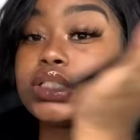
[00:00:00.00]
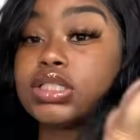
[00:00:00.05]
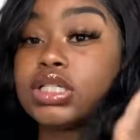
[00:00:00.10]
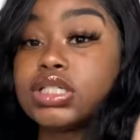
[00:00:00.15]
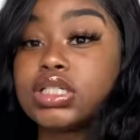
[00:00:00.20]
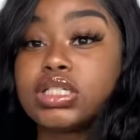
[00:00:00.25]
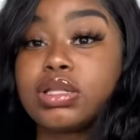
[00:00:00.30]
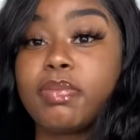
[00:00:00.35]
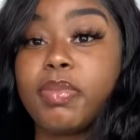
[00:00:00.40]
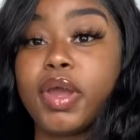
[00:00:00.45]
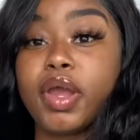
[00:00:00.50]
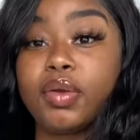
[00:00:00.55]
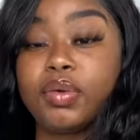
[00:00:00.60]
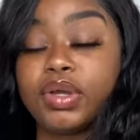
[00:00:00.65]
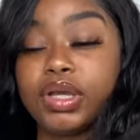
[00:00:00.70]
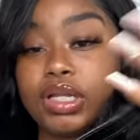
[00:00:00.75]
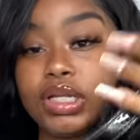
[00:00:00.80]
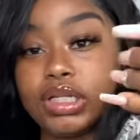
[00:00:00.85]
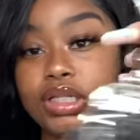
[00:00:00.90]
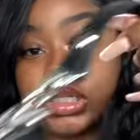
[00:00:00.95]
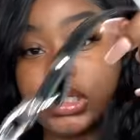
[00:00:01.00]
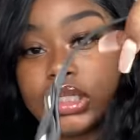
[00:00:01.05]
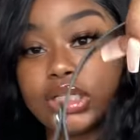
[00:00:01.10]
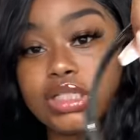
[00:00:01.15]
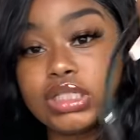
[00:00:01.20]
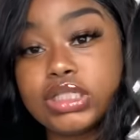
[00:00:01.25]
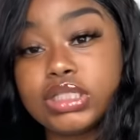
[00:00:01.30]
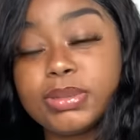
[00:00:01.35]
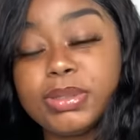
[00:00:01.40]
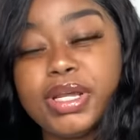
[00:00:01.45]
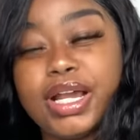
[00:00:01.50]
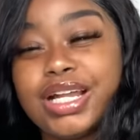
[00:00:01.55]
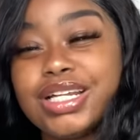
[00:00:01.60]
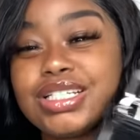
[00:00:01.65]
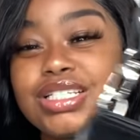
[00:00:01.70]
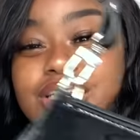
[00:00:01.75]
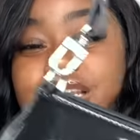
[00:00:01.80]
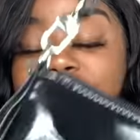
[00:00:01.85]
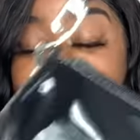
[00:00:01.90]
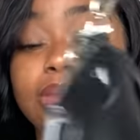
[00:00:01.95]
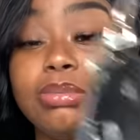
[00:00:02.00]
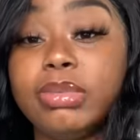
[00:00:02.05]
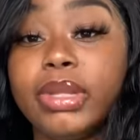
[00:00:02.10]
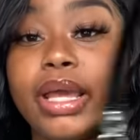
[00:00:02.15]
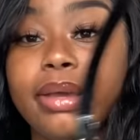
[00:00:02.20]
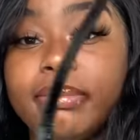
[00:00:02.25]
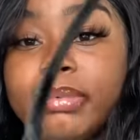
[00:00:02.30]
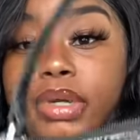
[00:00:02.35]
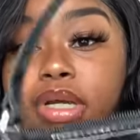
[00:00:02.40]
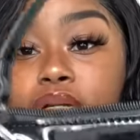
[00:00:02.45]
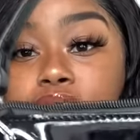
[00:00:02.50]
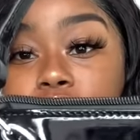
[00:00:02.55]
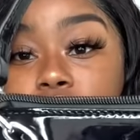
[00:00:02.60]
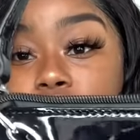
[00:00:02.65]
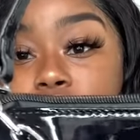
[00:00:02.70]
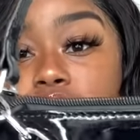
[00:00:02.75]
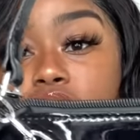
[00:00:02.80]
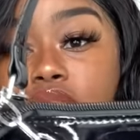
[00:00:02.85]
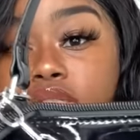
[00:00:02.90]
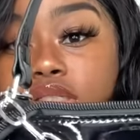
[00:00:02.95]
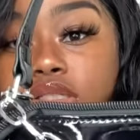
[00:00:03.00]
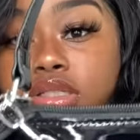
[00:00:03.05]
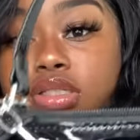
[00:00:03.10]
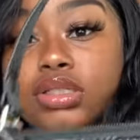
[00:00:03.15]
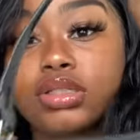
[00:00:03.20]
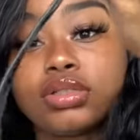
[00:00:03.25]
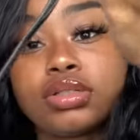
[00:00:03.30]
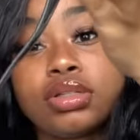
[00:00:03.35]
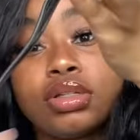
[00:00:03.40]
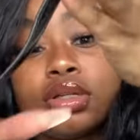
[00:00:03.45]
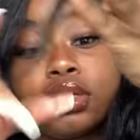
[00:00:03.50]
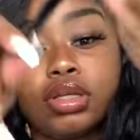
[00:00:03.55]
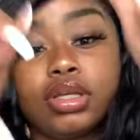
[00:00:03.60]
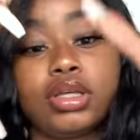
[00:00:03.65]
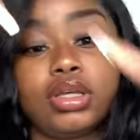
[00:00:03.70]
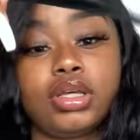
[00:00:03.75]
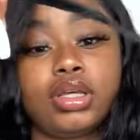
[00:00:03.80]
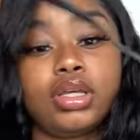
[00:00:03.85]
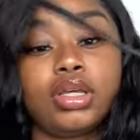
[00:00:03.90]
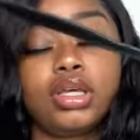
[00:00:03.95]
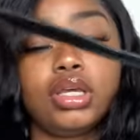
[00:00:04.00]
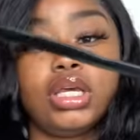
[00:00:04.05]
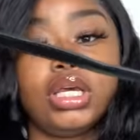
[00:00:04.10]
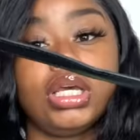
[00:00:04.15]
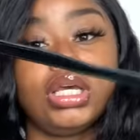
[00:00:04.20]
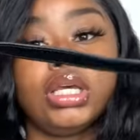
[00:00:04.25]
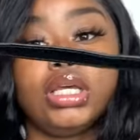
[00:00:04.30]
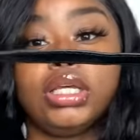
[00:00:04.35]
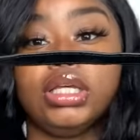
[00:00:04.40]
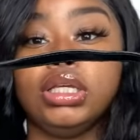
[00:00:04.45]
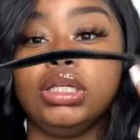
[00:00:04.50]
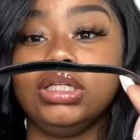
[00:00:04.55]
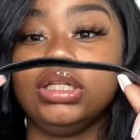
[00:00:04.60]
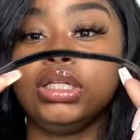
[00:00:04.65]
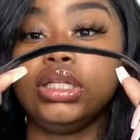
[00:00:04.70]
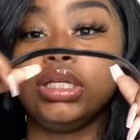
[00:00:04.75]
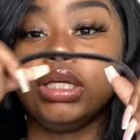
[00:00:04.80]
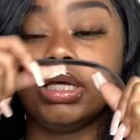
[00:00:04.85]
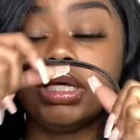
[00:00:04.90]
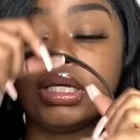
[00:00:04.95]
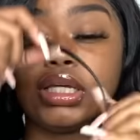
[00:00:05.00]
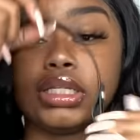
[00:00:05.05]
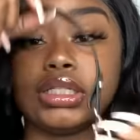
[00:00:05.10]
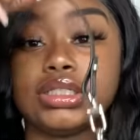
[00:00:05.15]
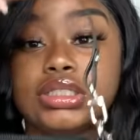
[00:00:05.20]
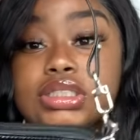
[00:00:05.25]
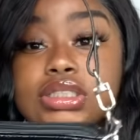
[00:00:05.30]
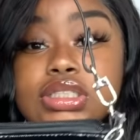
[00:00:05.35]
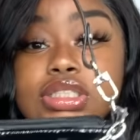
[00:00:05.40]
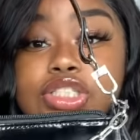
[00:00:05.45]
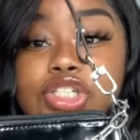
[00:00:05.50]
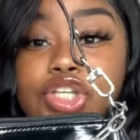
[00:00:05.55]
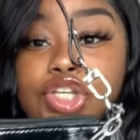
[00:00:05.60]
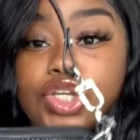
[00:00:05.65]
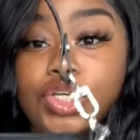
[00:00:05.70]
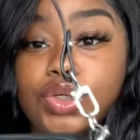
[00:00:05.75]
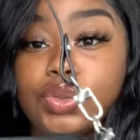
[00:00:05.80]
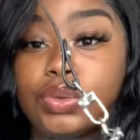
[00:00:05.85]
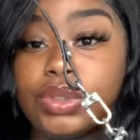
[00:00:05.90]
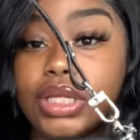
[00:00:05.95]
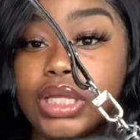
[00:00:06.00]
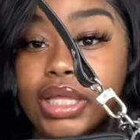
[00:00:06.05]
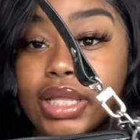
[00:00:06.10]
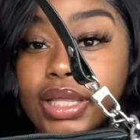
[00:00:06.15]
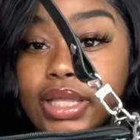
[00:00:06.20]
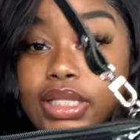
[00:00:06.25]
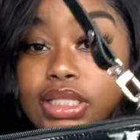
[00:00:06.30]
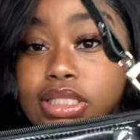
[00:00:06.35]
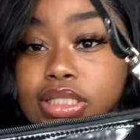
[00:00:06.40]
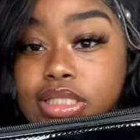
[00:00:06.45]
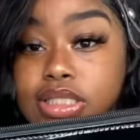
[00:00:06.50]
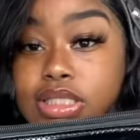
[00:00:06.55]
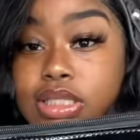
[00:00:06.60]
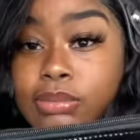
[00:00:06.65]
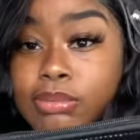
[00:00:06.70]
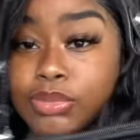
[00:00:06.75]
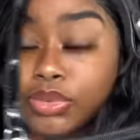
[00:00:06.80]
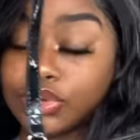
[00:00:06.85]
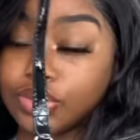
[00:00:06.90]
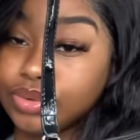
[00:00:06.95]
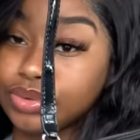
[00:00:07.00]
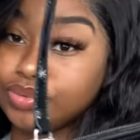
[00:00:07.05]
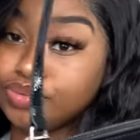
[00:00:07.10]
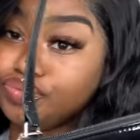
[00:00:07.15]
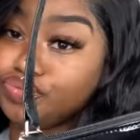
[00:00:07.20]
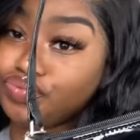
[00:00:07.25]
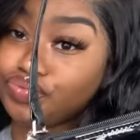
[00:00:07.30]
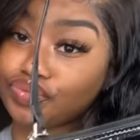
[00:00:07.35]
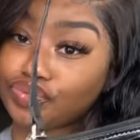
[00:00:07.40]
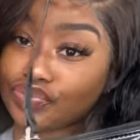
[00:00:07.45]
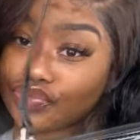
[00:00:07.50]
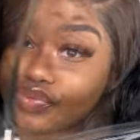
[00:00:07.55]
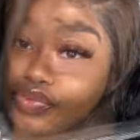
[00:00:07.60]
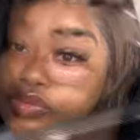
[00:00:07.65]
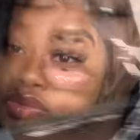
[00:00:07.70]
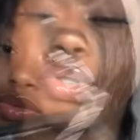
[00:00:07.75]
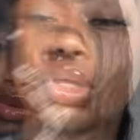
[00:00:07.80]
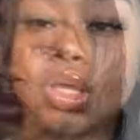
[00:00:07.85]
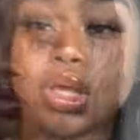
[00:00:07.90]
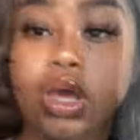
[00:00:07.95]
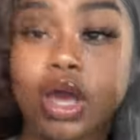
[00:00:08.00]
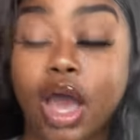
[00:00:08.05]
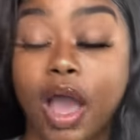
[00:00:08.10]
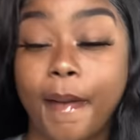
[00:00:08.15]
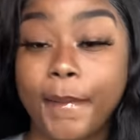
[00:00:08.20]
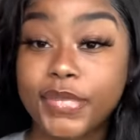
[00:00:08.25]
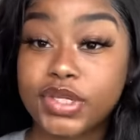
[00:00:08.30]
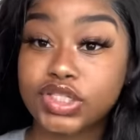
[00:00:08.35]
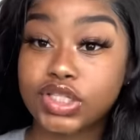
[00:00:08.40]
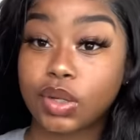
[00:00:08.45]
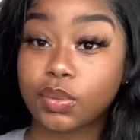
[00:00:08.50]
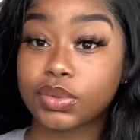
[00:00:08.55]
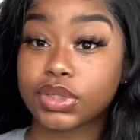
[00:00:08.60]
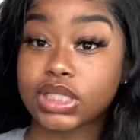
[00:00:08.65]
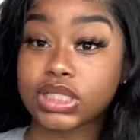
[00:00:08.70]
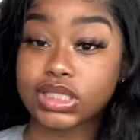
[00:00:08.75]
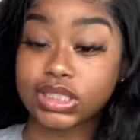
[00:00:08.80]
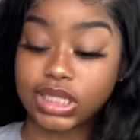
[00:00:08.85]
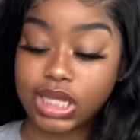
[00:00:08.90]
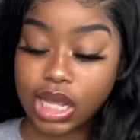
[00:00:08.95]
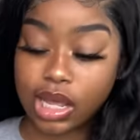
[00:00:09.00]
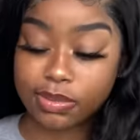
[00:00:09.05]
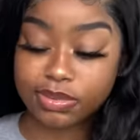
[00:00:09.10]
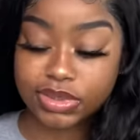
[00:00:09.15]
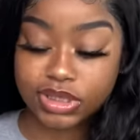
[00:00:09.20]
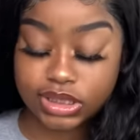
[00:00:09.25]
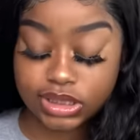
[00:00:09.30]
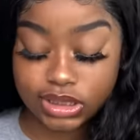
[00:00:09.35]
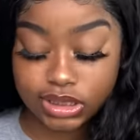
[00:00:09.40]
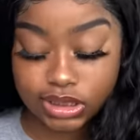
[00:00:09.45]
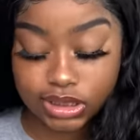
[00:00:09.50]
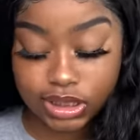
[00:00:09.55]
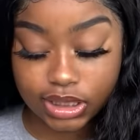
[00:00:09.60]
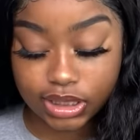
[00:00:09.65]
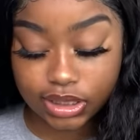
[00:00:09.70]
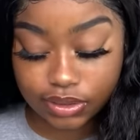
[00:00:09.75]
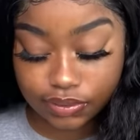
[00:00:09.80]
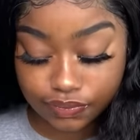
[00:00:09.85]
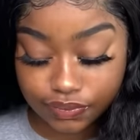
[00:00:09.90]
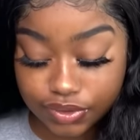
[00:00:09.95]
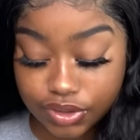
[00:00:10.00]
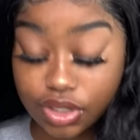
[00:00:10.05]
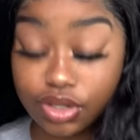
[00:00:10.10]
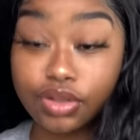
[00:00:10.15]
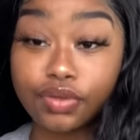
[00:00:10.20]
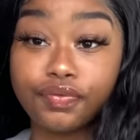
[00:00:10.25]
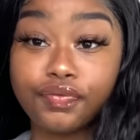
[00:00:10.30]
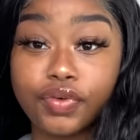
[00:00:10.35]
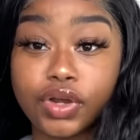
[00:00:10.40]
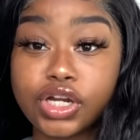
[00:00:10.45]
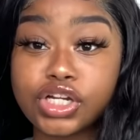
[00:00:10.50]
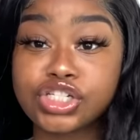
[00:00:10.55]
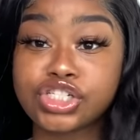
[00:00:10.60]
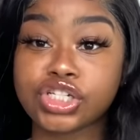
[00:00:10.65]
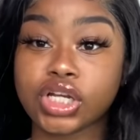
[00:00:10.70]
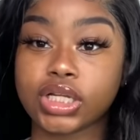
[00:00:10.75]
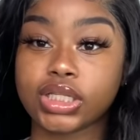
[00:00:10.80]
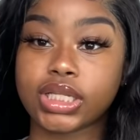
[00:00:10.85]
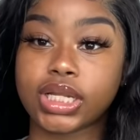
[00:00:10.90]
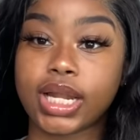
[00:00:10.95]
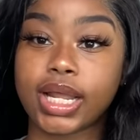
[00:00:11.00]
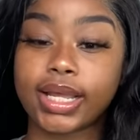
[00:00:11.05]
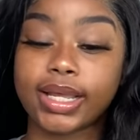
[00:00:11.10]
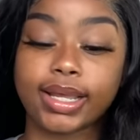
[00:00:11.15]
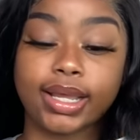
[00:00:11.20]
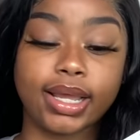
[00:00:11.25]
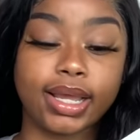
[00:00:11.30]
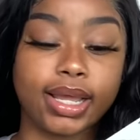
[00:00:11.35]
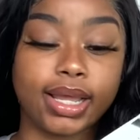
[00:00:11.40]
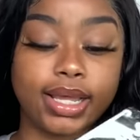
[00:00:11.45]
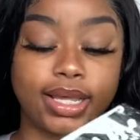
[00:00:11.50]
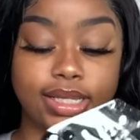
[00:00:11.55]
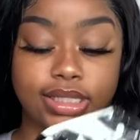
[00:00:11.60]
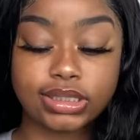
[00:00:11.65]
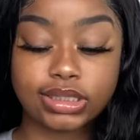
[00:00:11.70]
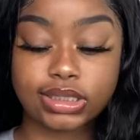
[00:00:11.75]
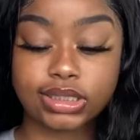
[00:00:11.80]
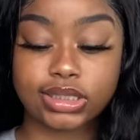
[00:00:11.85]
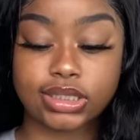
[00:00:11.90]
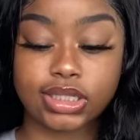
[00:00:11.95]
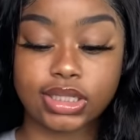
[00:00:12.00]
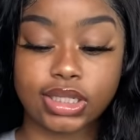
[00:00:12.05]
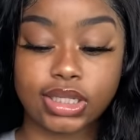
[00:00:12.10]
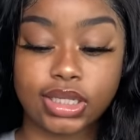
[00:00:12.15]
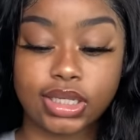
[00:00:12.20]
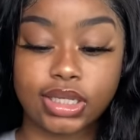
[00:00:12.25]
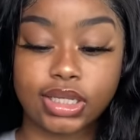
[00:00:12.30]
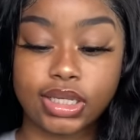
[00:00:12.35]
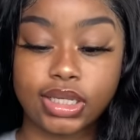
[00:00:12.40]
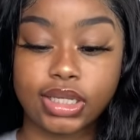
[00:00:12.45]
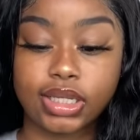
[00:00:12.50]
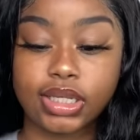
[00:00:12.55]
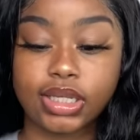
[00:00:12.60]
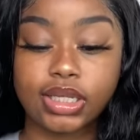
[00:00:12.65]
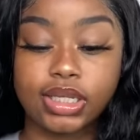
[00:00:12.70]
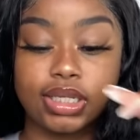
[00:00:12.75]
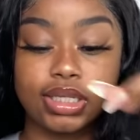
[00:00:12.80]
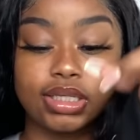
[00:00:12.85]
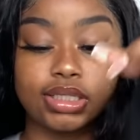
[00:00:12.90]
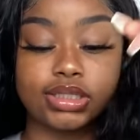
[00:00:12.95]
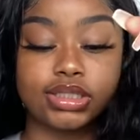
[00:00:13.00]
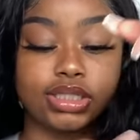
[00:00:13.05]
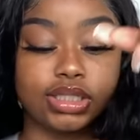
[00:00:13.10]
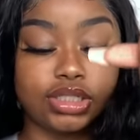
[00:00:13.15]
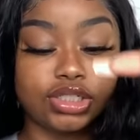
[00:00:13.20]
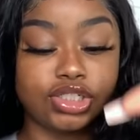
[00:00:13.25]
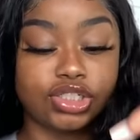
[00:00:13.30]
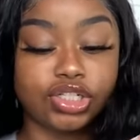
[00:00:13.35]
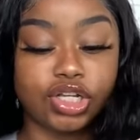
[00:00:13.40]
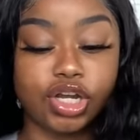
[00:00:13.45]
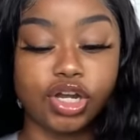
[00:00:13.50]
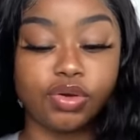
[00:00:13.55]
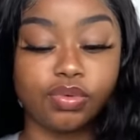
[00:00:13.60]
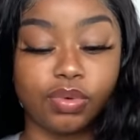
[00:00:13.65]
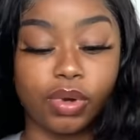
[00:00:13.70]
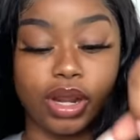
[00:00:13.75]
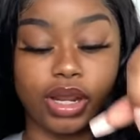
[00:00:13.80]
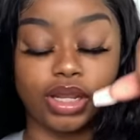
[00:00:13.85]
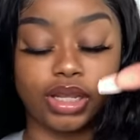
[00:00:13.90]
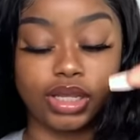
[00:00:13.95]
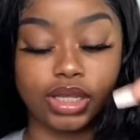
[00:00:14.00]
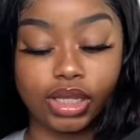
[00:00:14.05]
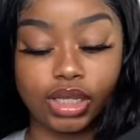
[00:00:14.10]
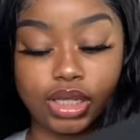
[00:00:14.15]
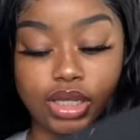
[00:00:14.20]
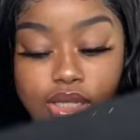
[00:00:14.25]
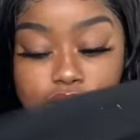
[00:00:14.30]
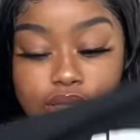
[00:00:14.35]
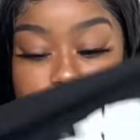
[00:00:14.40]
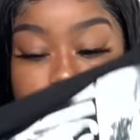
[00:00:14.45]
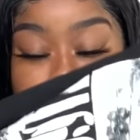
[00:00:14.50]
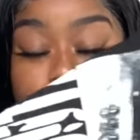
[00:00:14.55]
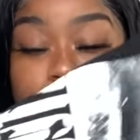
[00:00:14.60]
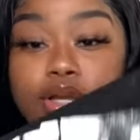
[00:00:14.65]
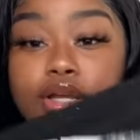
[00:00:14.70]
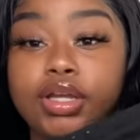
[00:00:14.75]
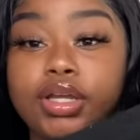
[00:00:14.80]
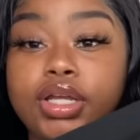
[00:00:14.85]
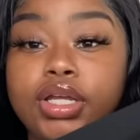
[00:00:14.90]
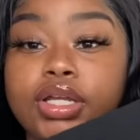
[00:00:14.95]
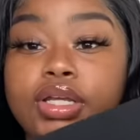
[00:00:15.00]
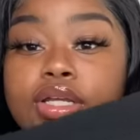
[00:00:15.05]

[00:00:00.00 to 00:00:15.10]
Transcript: Just to pair with anything. So yeah, I just needed a black purse. And yeah, it's just cute and simple. I'm gonna start with the tops and stuff. So the first shirt that I got is this shirt right here.